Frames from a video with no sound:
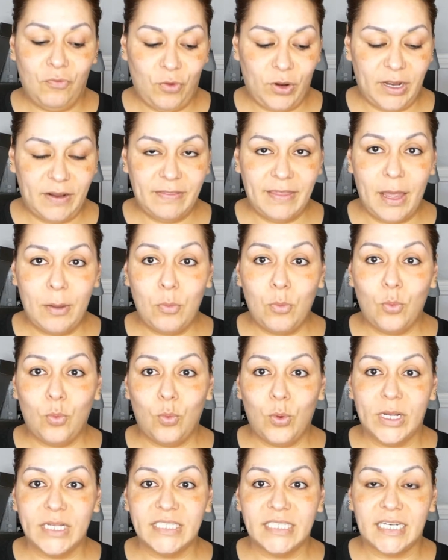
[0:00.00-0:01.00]
One of them
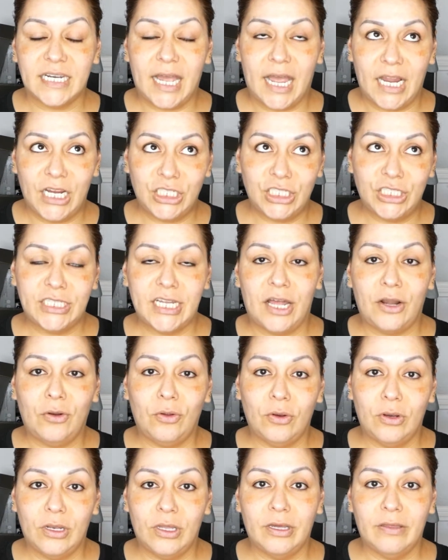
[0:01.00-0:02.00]
was an
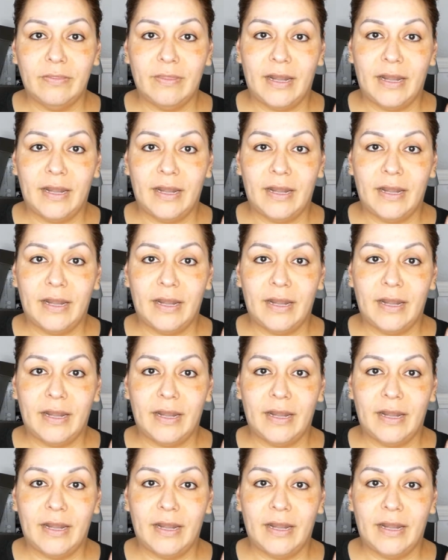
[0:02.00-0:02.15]
eyeshadow look